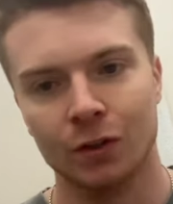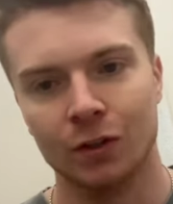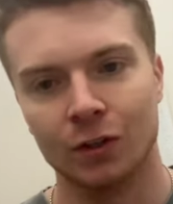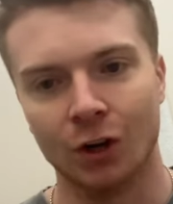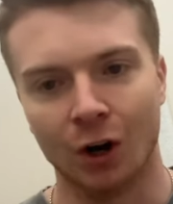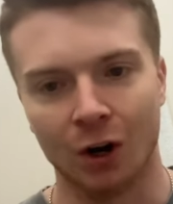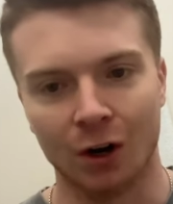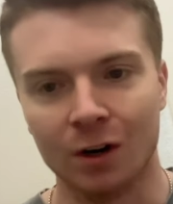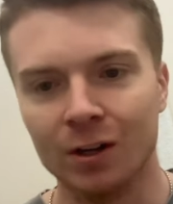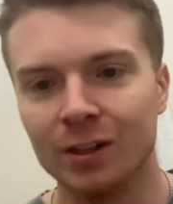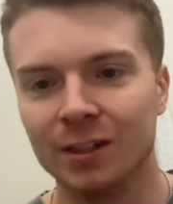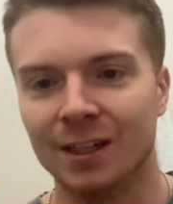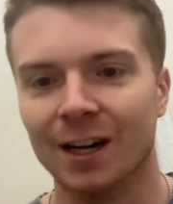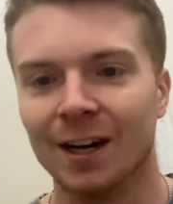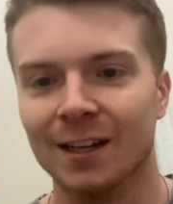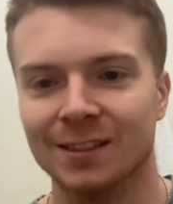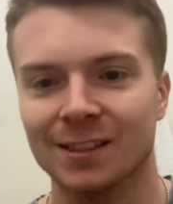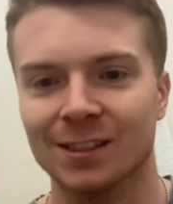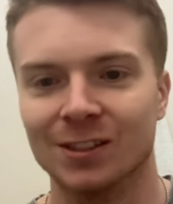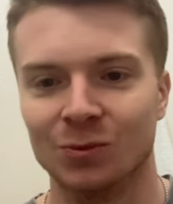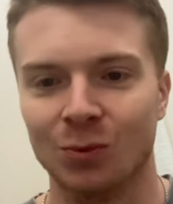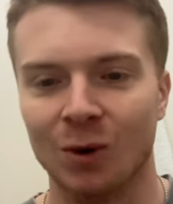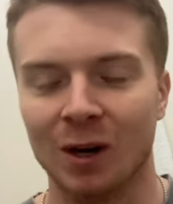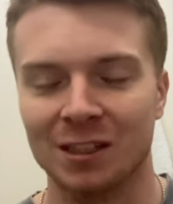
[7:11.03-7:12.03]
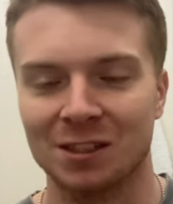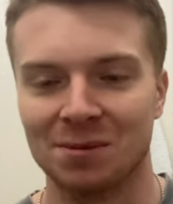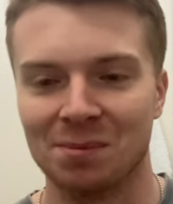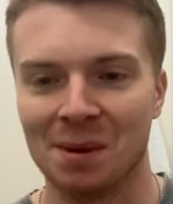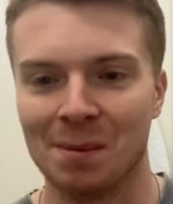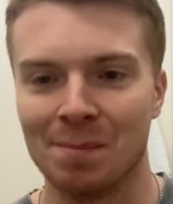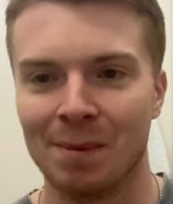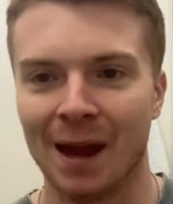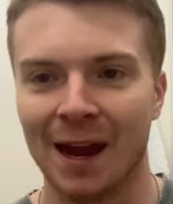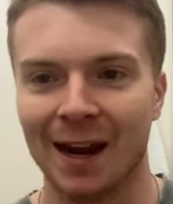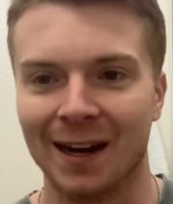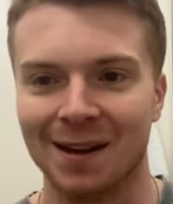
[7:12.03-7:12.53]
Kirk Cousins wants to be
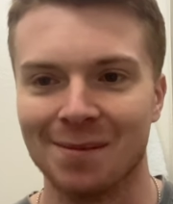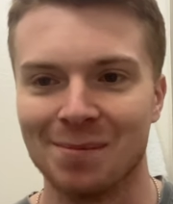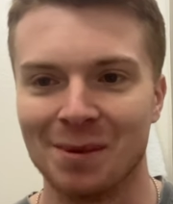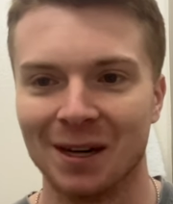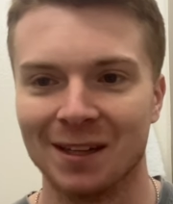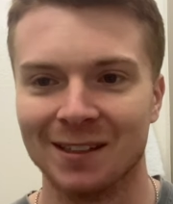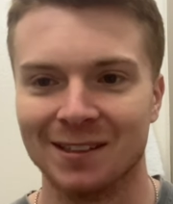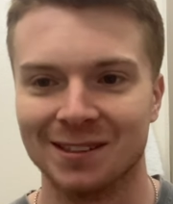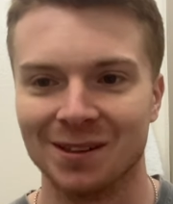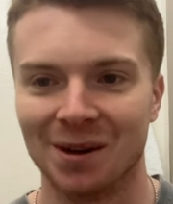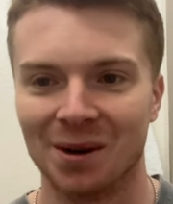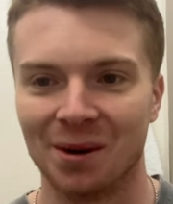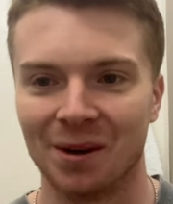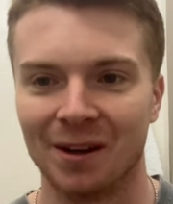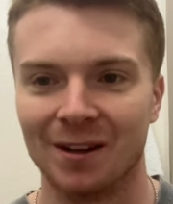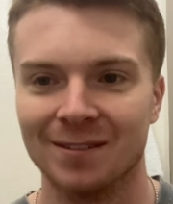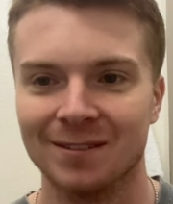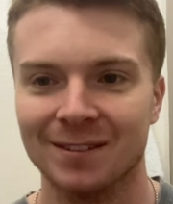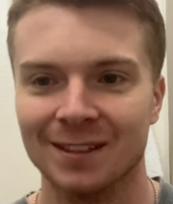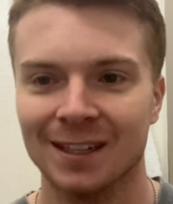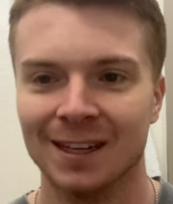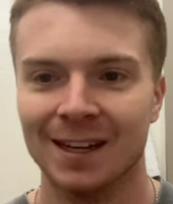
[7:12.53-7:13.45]
back in Minnesota.